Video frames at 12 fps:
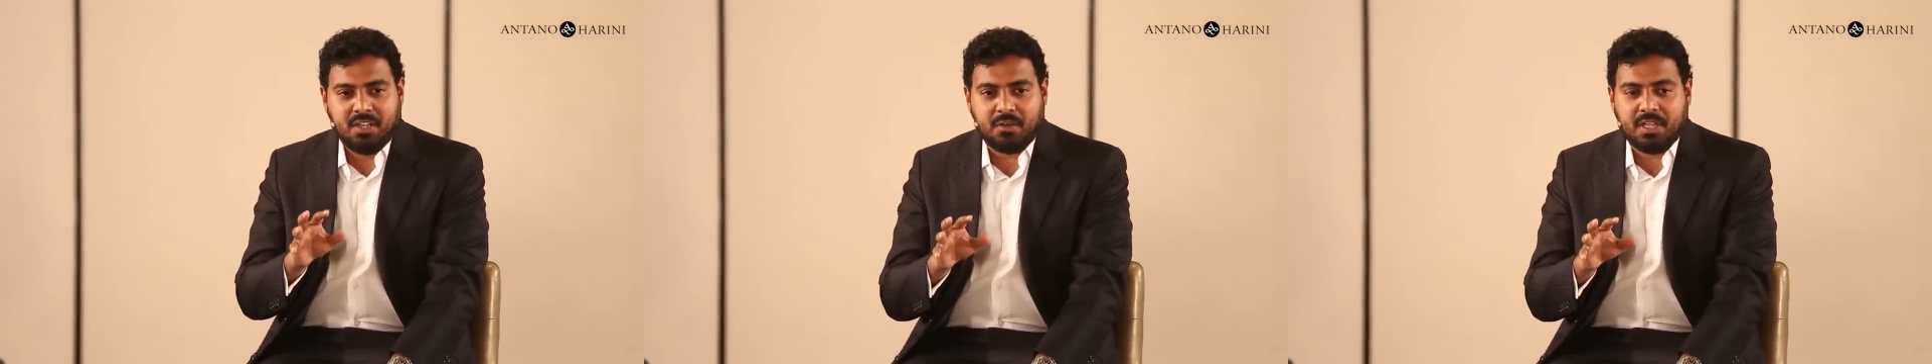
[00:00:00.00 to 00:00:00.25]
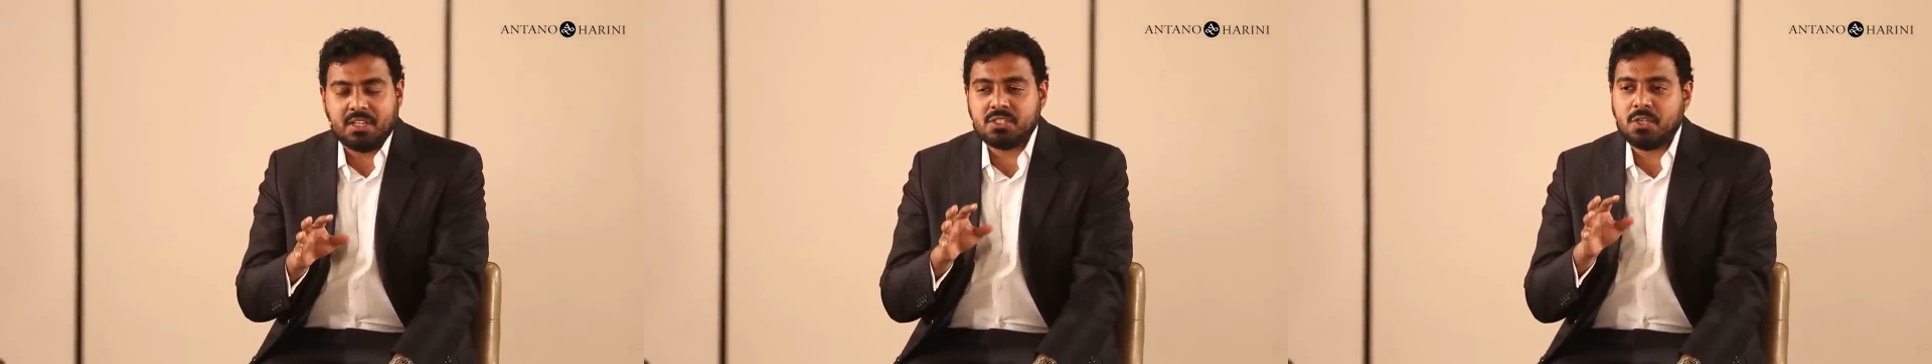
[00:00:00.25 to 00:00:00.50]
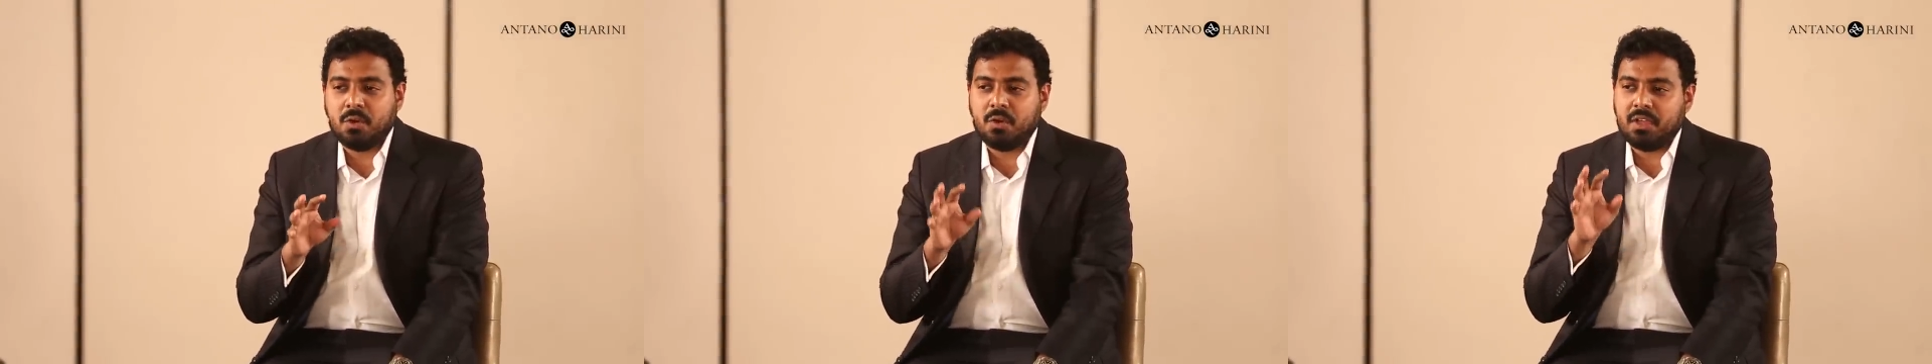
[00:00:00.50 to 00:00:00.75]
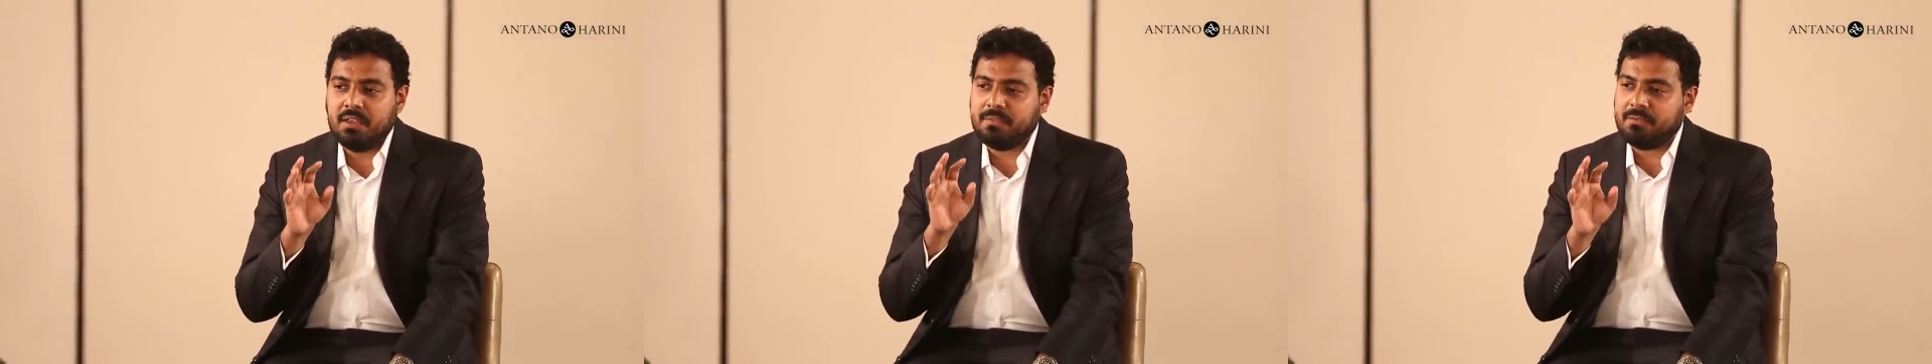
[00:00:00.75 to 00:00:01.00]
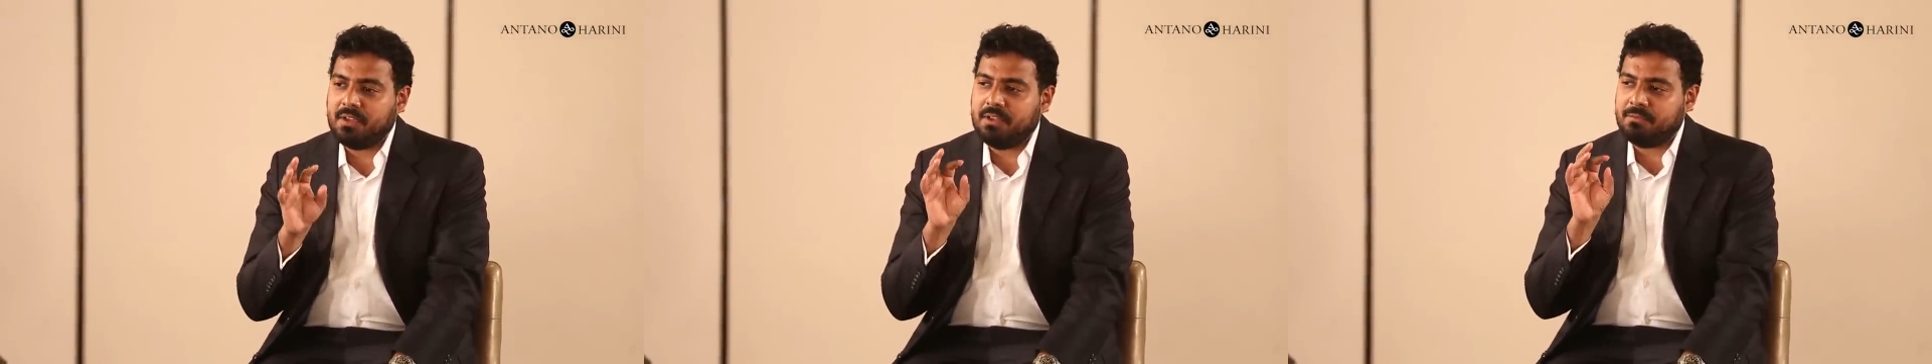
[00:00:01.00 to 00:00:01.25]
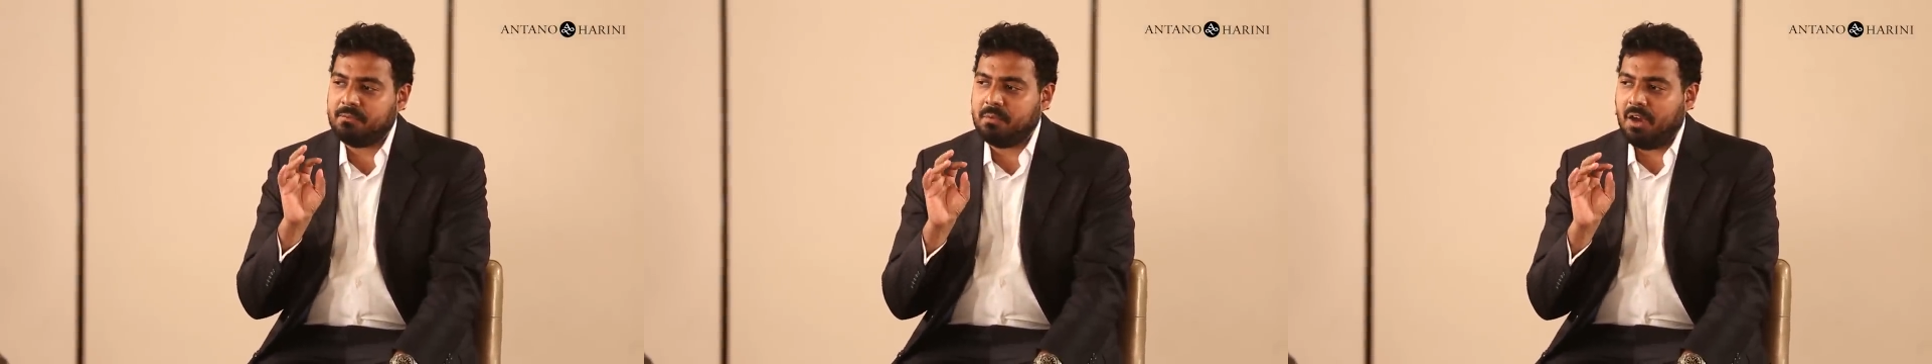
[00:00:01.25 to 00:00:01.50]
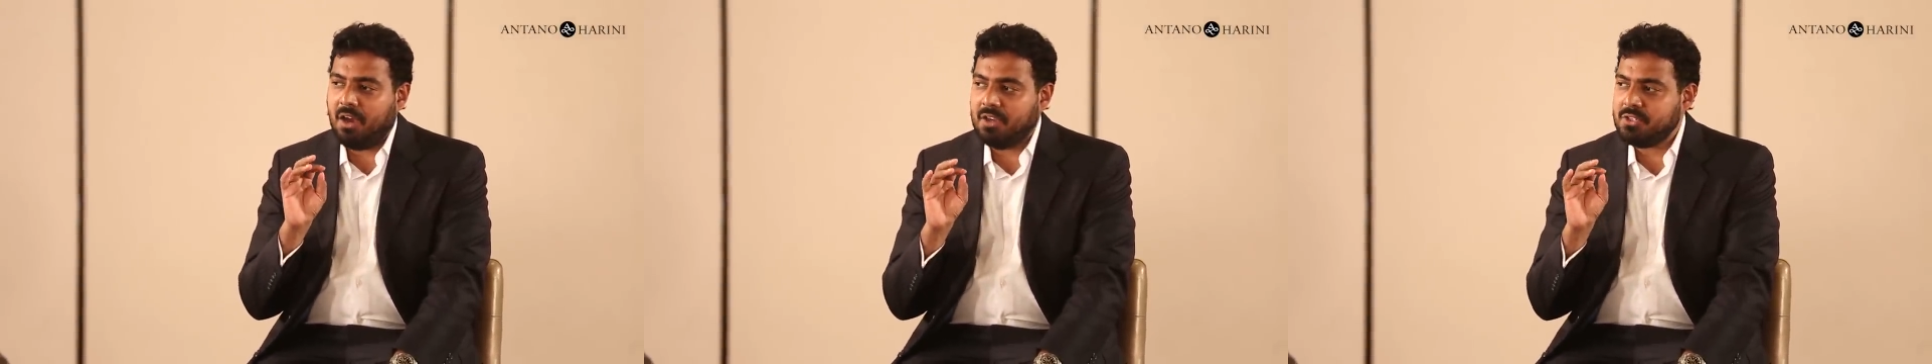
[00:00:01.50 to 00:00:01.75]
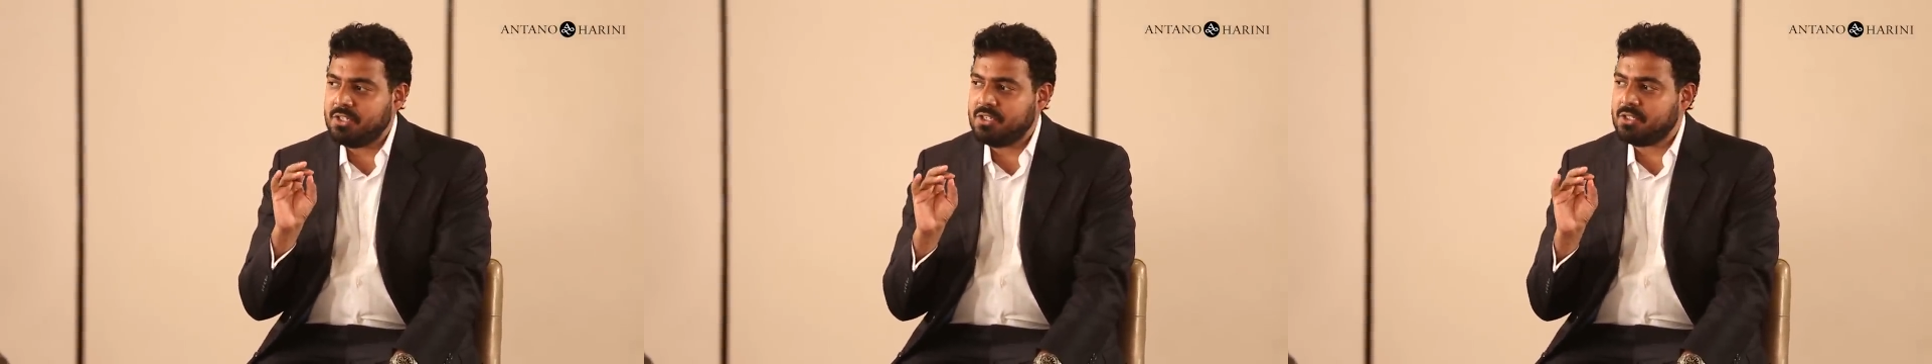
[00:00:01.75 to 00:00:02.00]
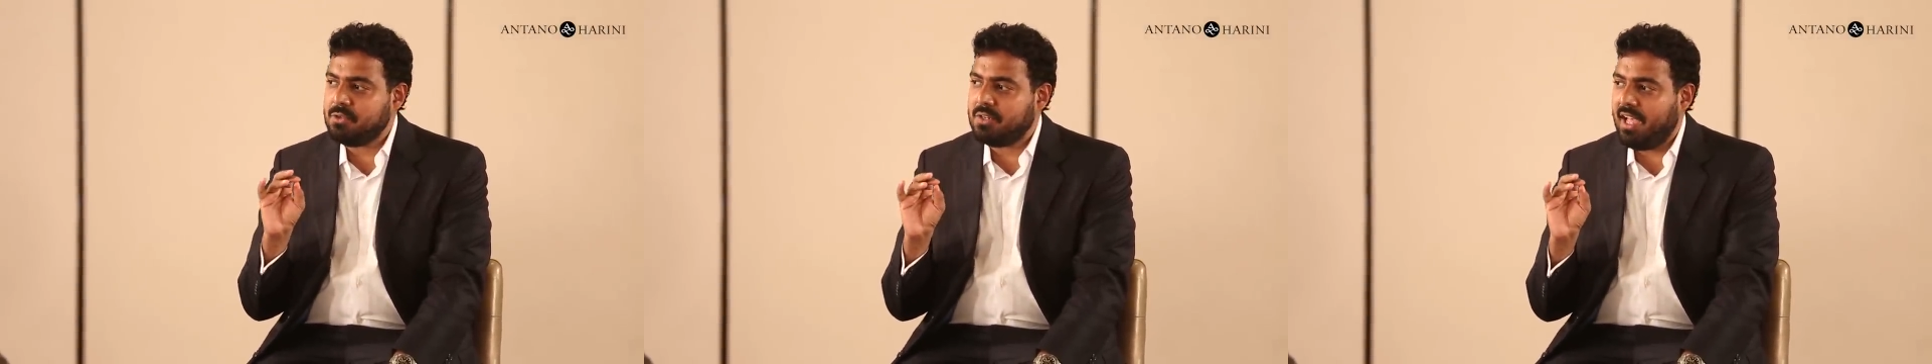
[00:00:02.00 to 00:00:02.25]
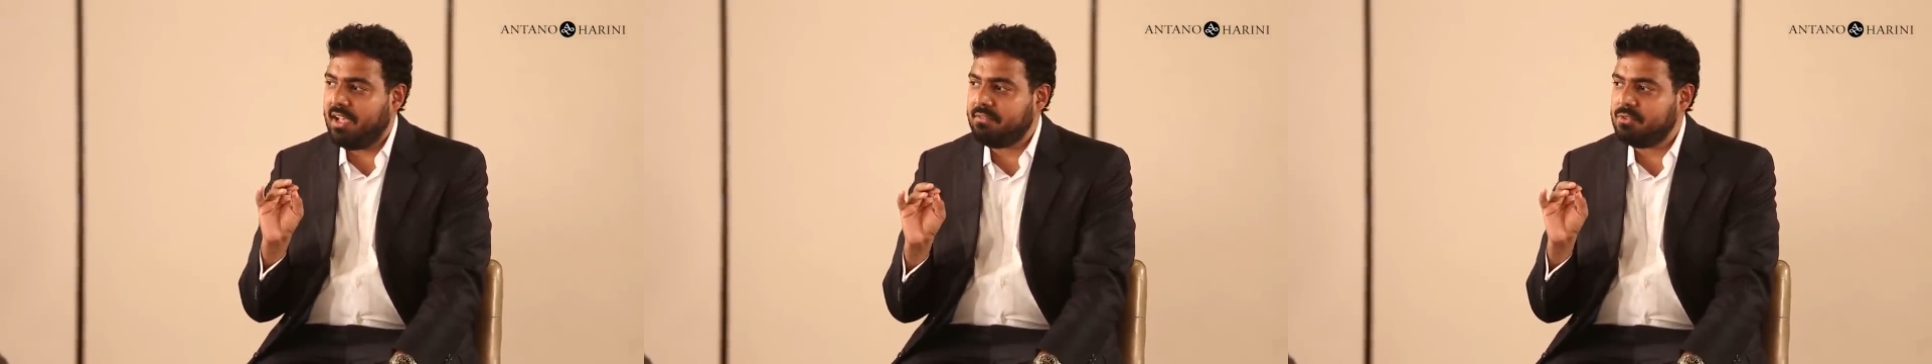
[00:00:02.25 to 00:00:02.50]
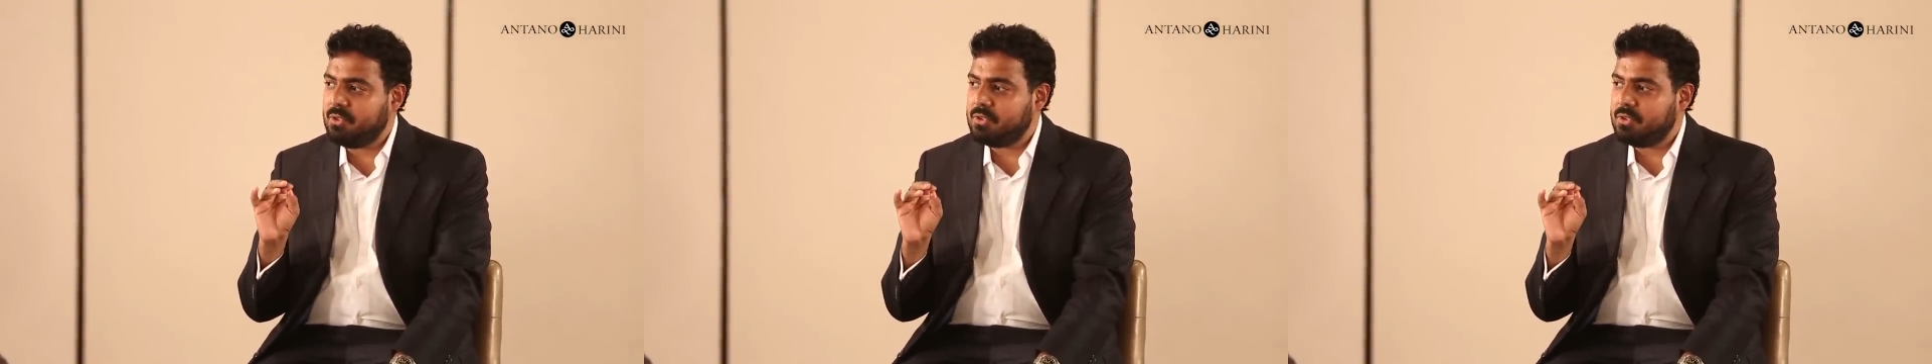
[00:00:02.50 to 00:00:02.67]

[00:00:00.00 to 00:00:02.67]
Okay, so if Ashish could have